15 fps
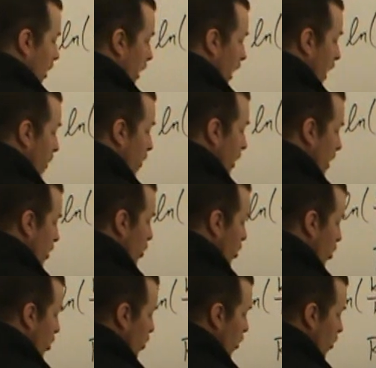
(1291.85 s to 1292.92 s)
And we can
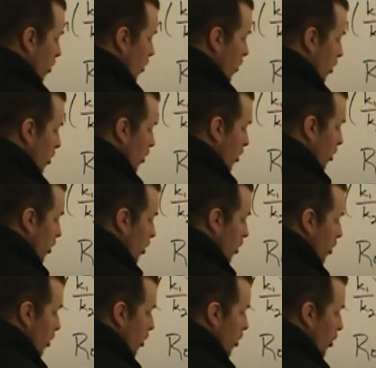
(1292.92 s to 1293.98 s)
do
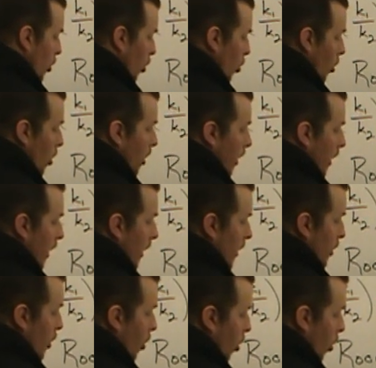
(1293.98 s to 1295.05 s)
cool
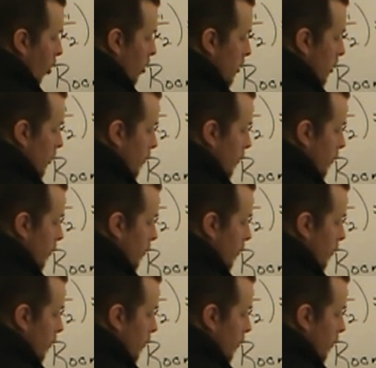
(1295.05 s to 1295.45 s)
and cold.